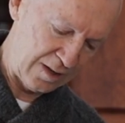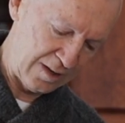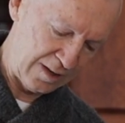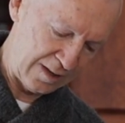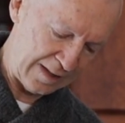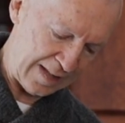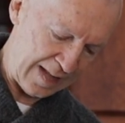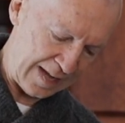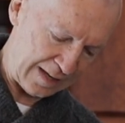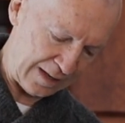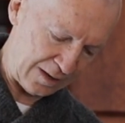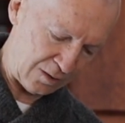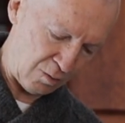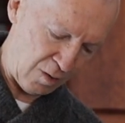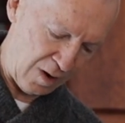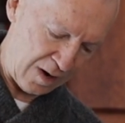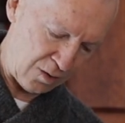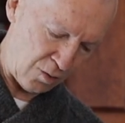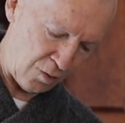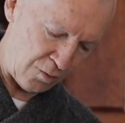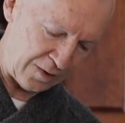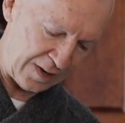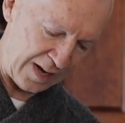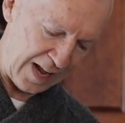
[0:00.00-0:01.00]
let it run
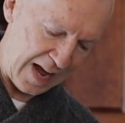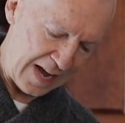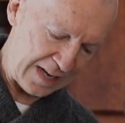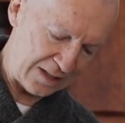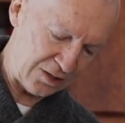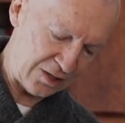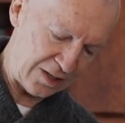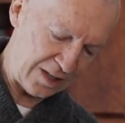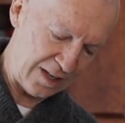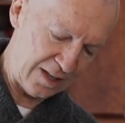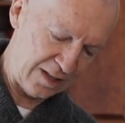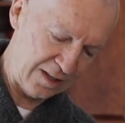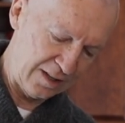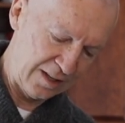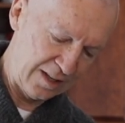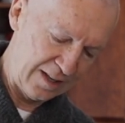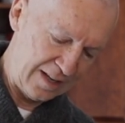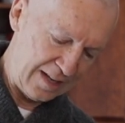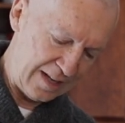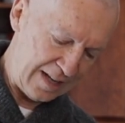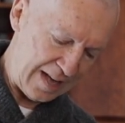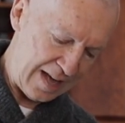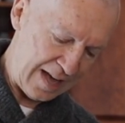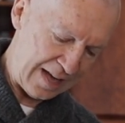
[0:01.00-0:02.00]
over the edge here
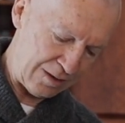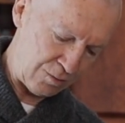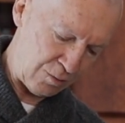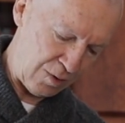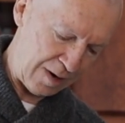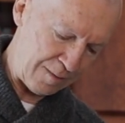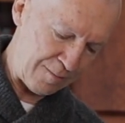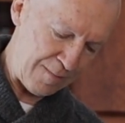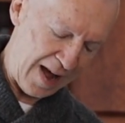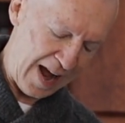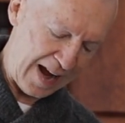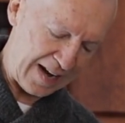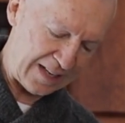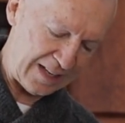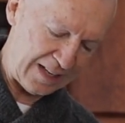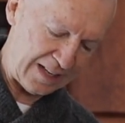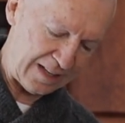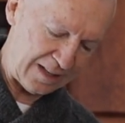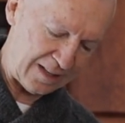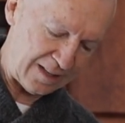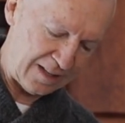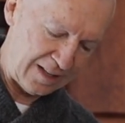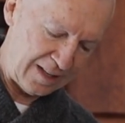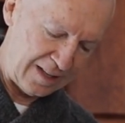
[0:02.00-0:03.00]
and run back
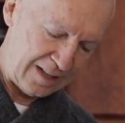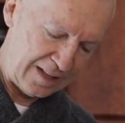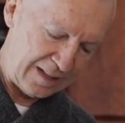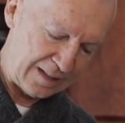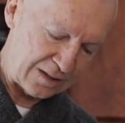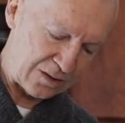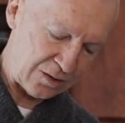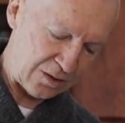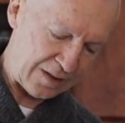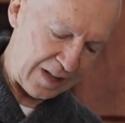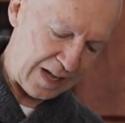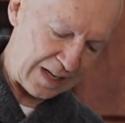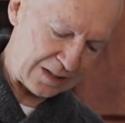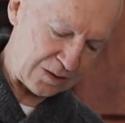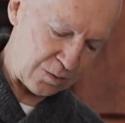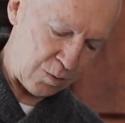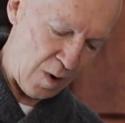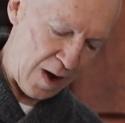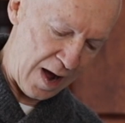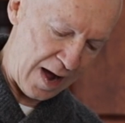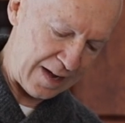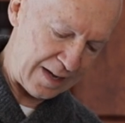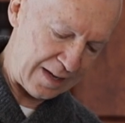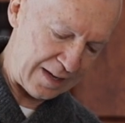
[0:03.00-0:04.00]
in. So that's
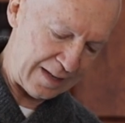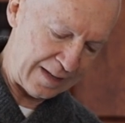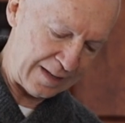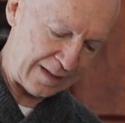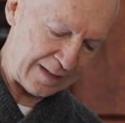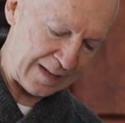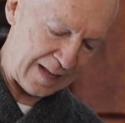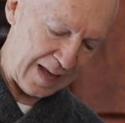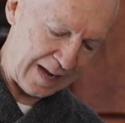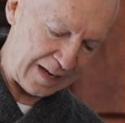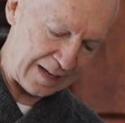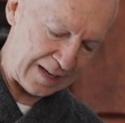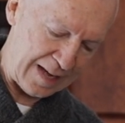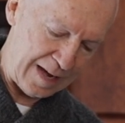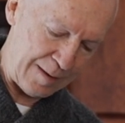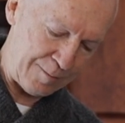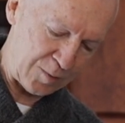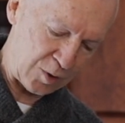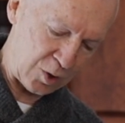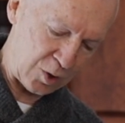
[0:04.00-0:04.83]
why, and keep